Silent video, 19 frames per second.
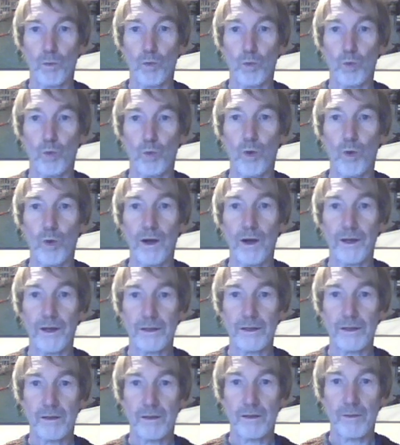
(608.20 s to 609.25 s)
wide
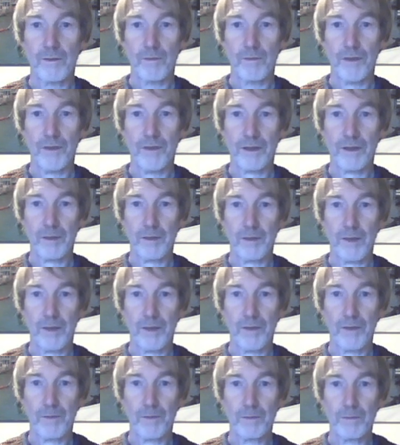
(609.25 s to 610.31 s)
settling
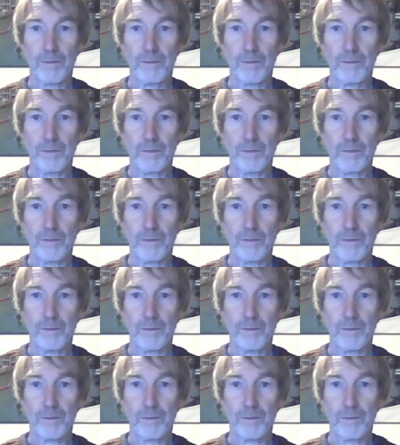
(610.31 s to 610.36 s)
basin,